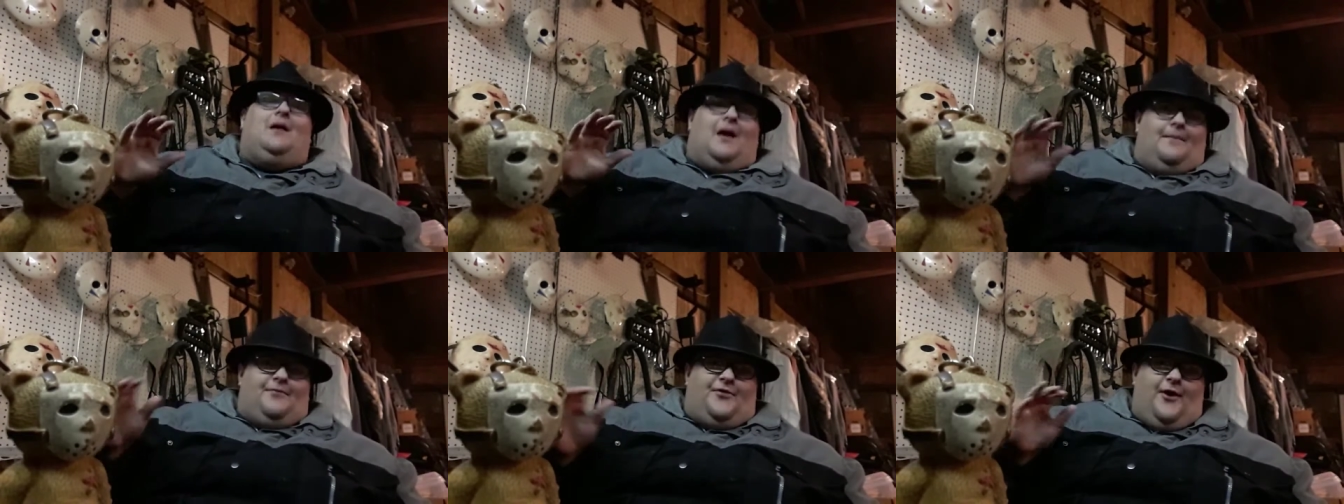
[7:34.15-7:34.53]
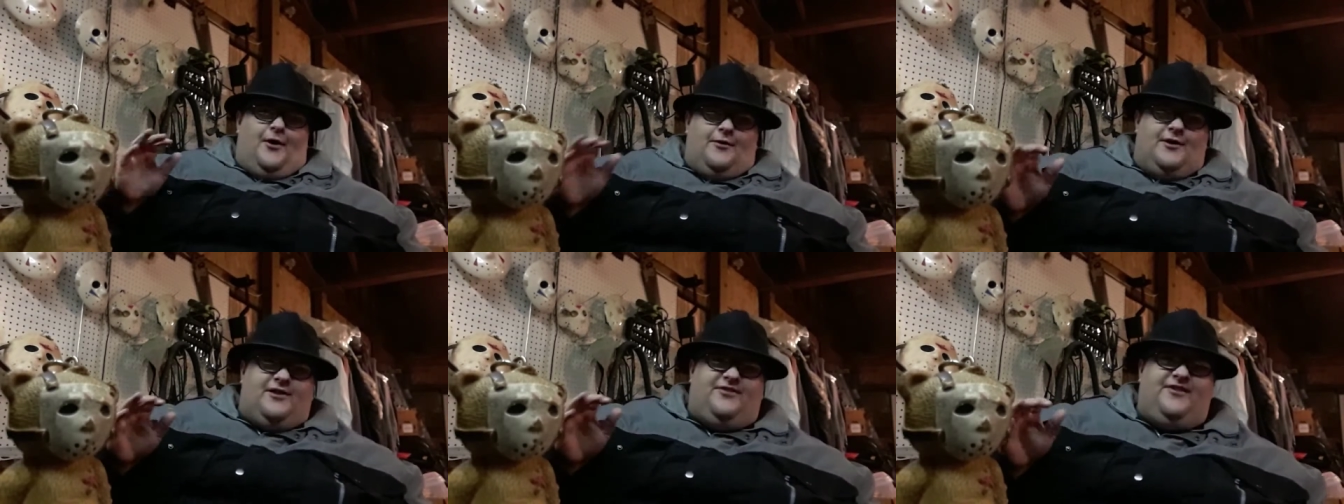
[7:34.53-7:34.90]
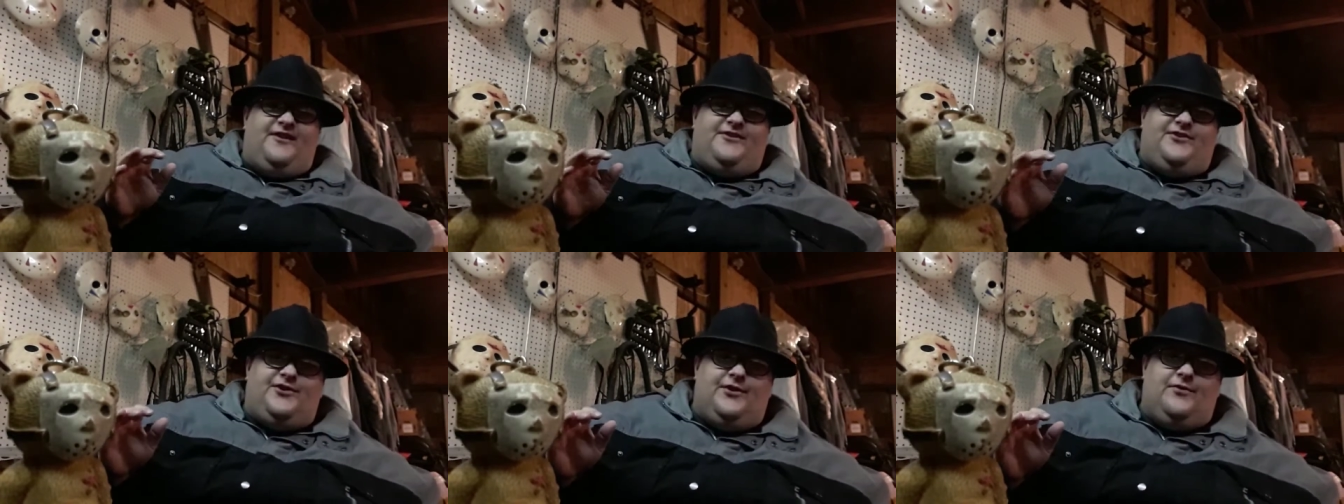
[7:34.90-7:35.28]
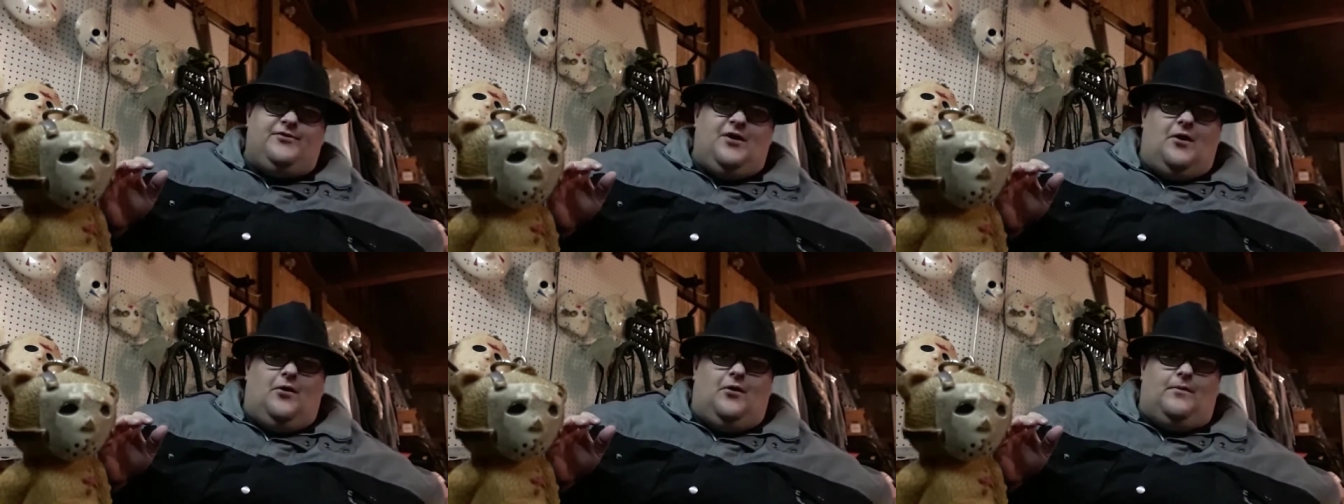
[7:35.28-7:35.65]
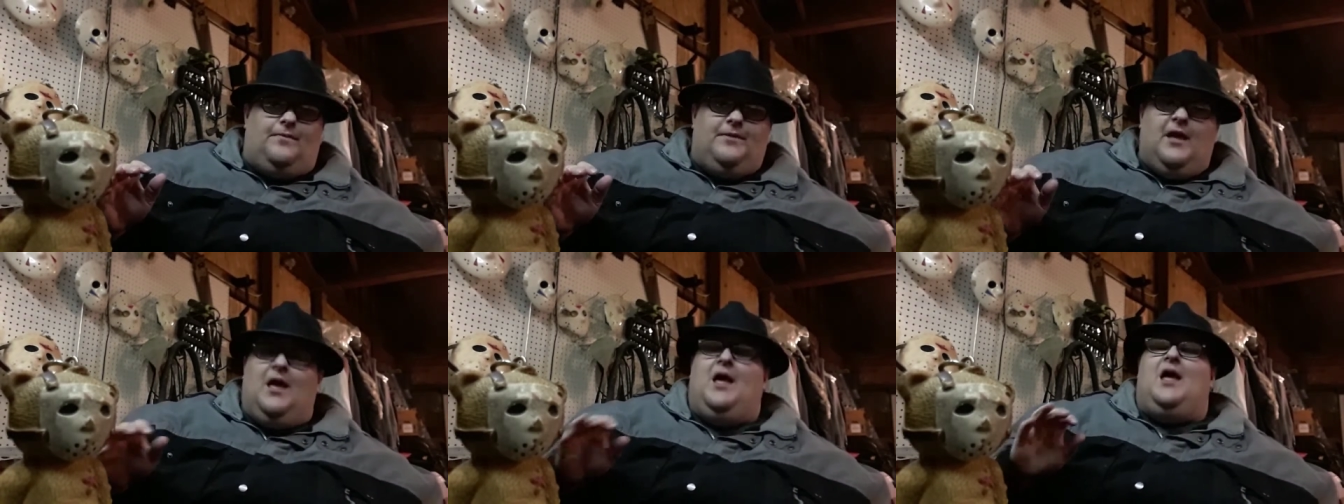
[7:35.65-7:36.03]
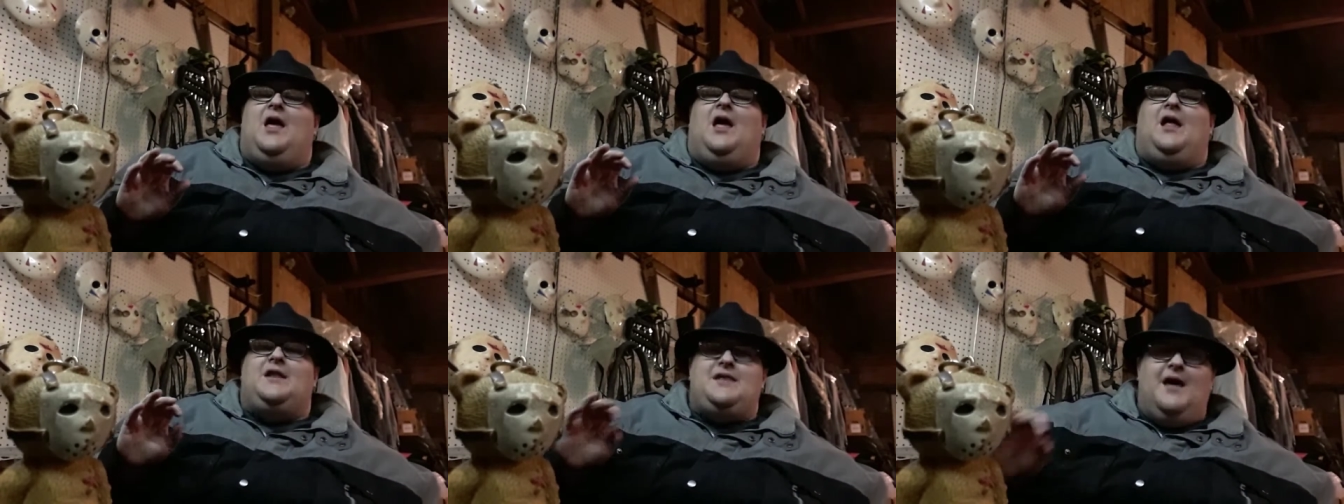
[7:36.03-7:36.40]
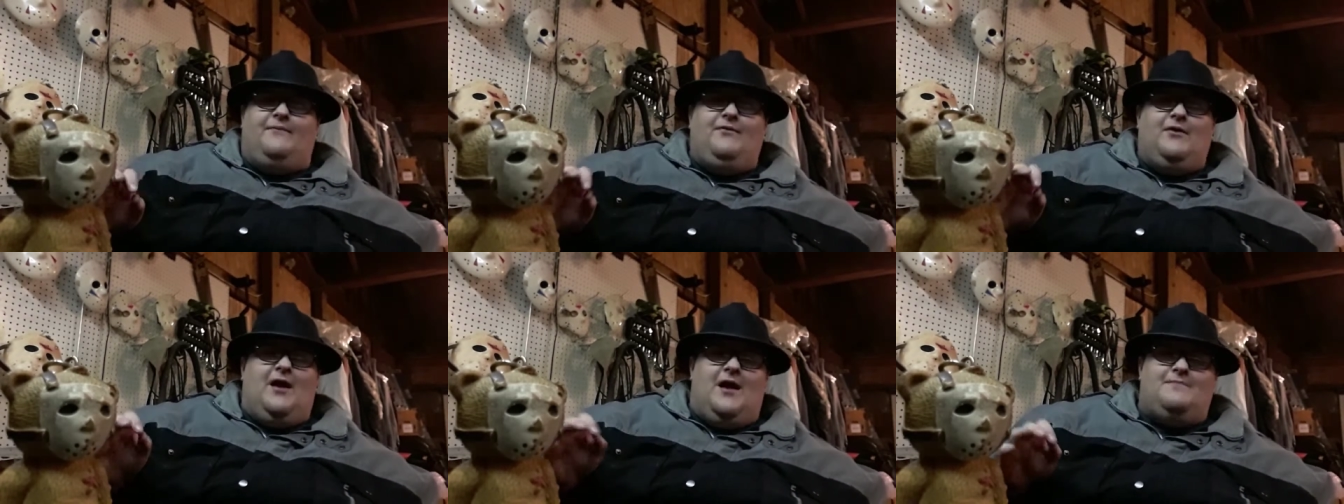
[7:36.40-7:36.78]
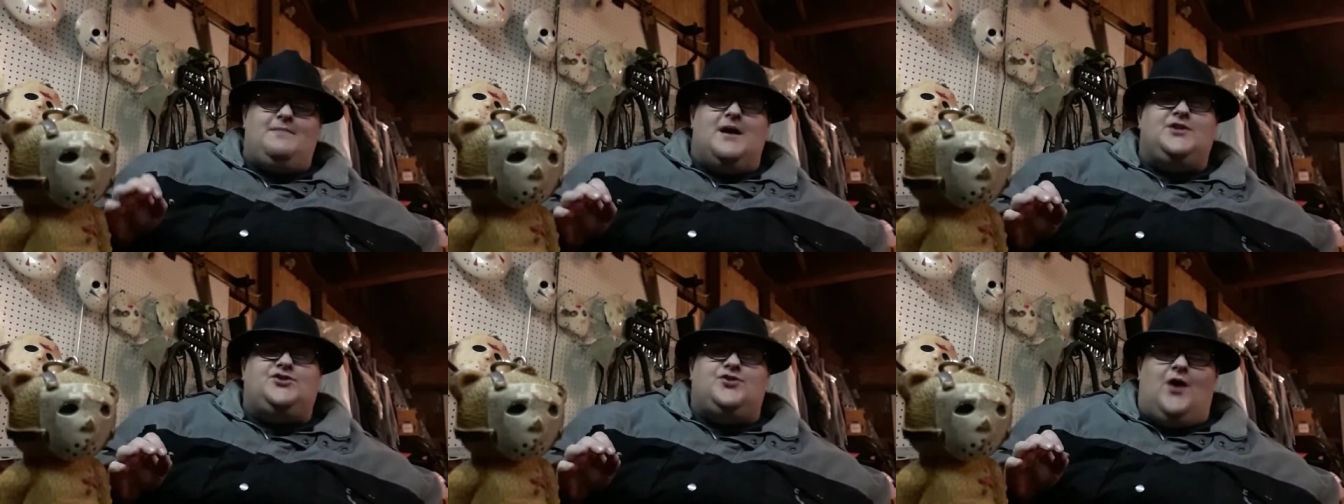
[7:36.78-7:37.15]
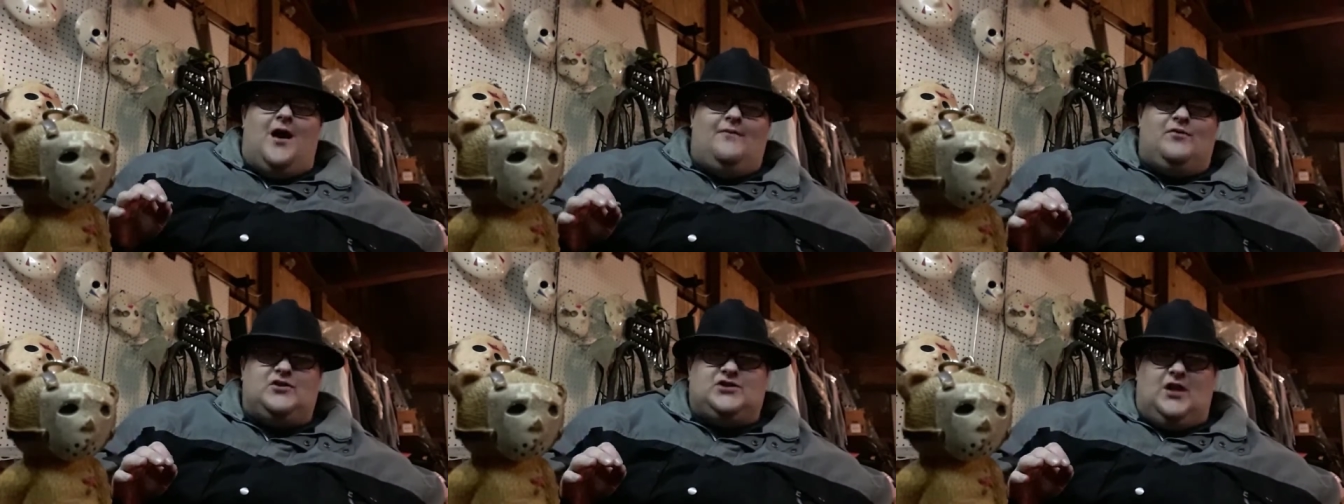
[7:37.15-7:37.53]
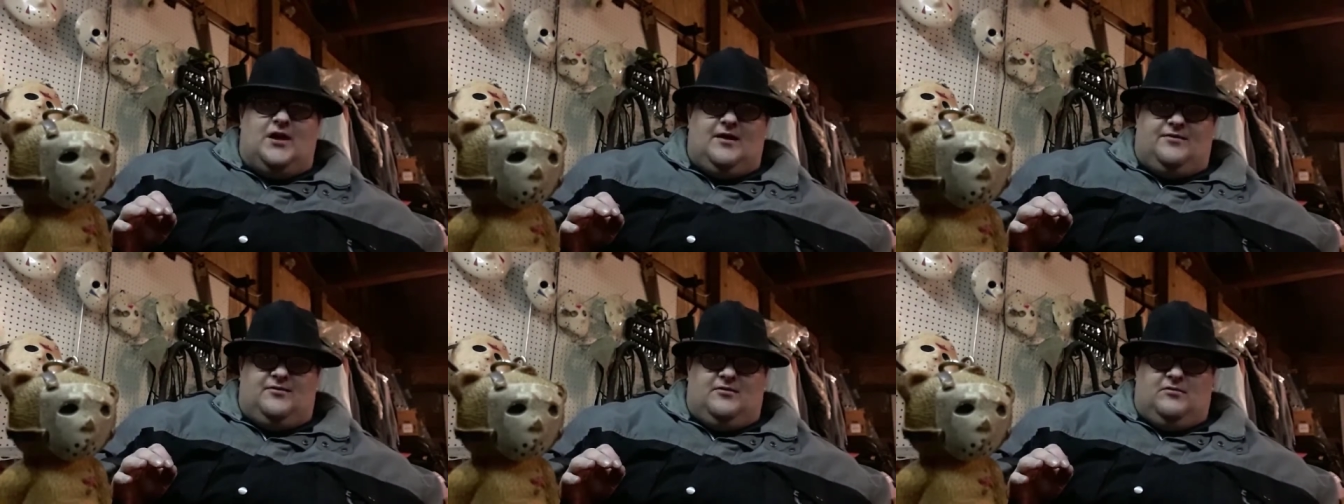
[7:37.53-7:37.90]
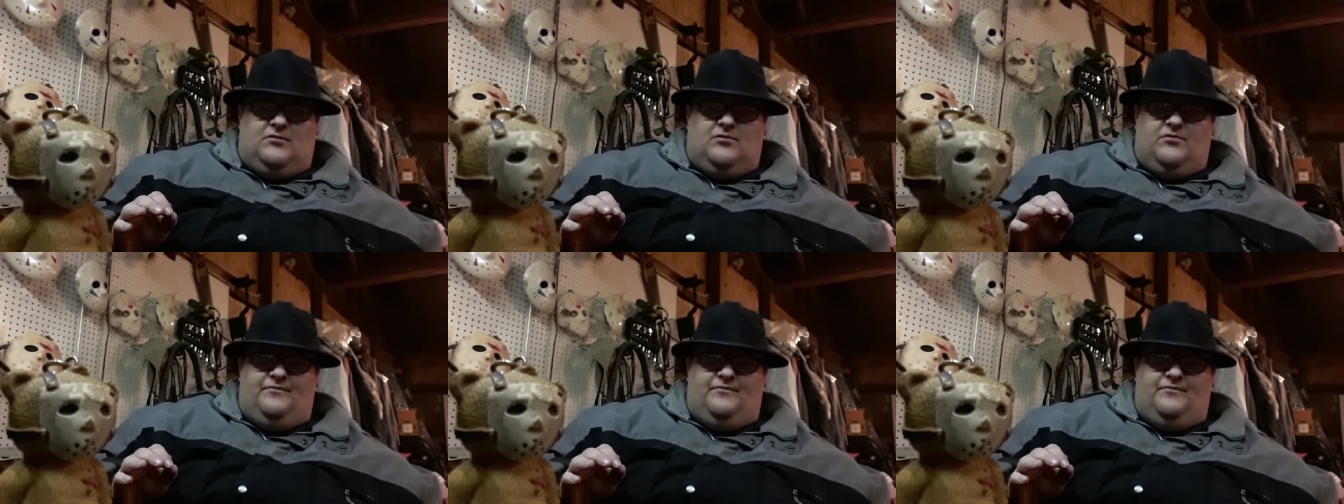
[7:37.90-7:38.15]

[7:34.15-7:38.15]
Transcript: I'm 36 years old. Never had my driver's license.